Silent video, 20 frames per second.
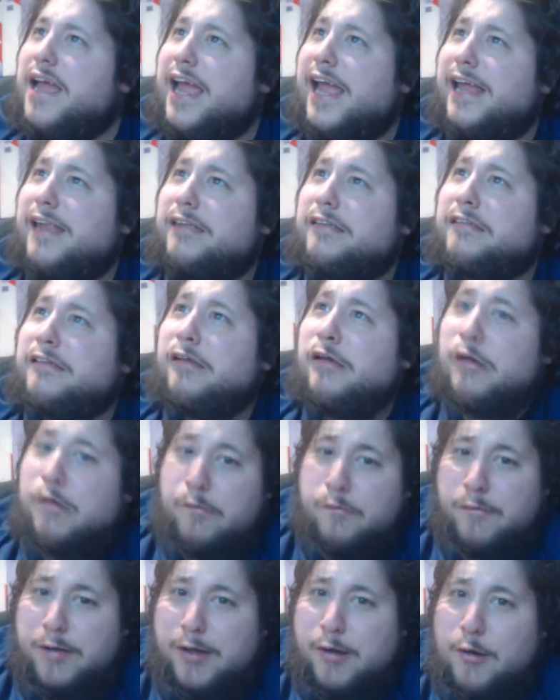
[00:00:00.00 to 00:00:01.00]
it's
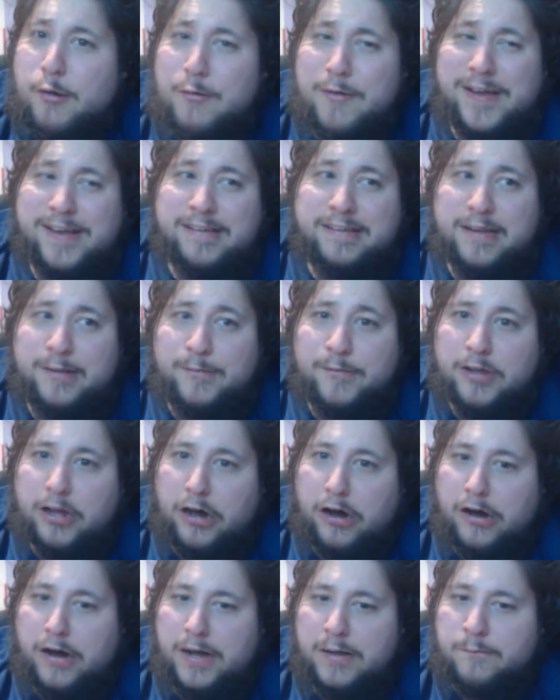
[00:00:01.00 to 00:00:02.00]
we always seem to
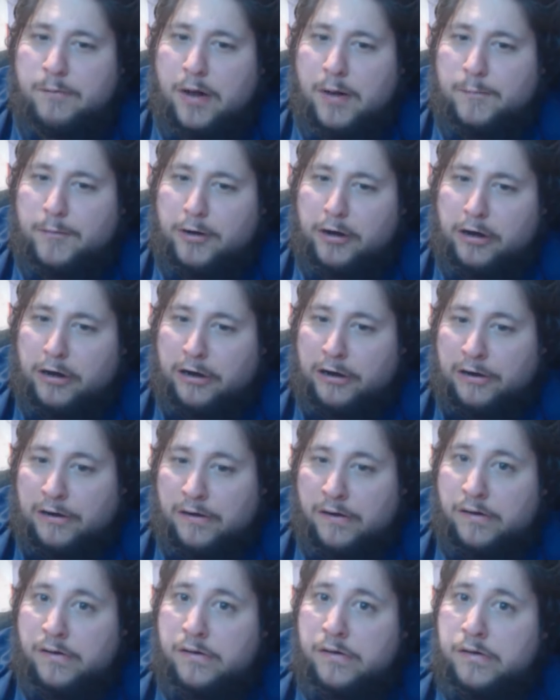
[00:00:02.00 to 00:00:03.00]
hype up our
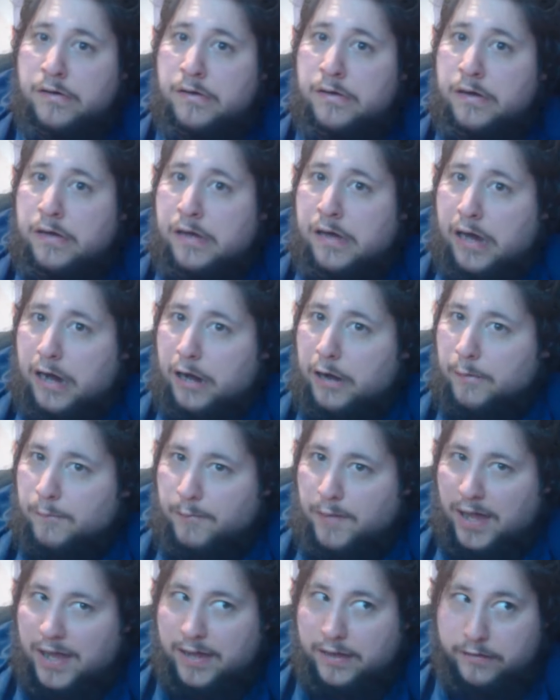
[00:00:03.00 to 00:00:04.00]

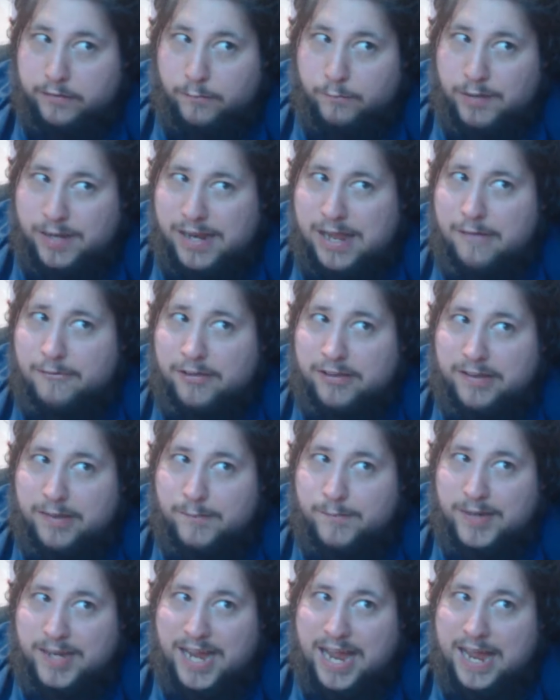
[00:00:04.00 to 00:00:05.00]
players, and we never
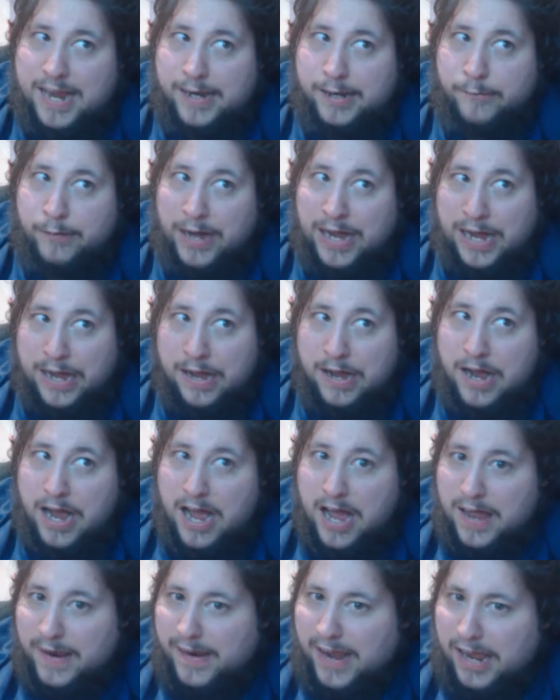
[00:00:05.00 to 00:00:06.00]
seem to get anywhere.
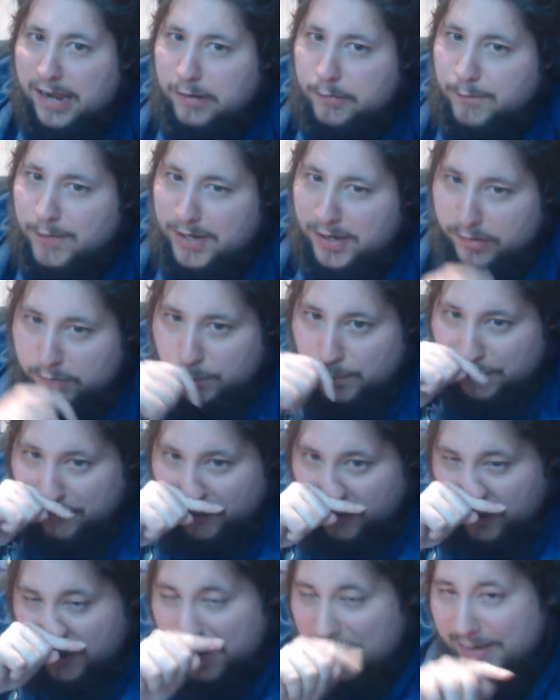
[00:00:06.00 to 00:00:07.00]
And that's because we've
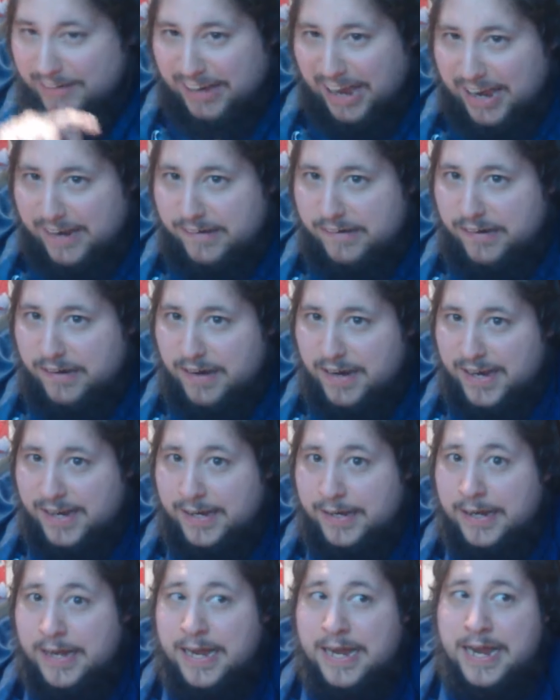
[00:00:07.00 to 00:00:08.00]
got a
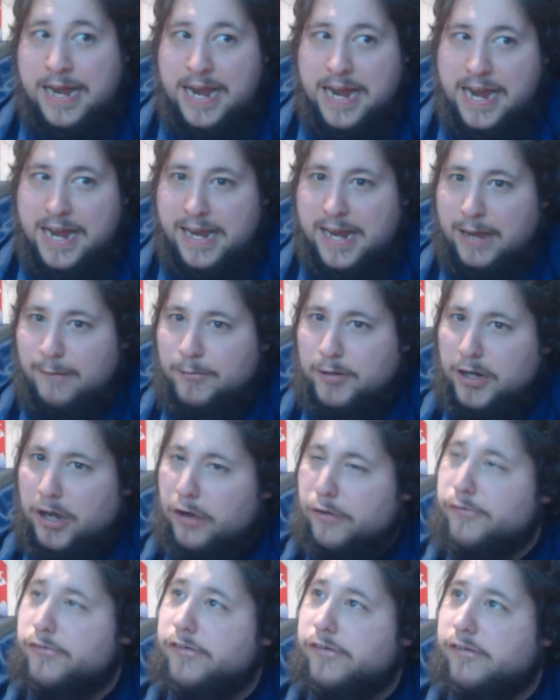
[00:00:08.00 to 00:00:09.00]
tactically inept
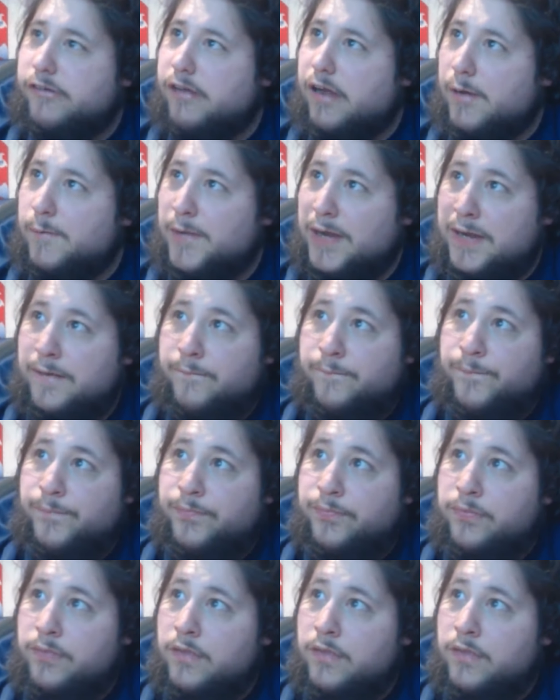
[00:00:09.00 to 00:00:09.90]
coach. I mean,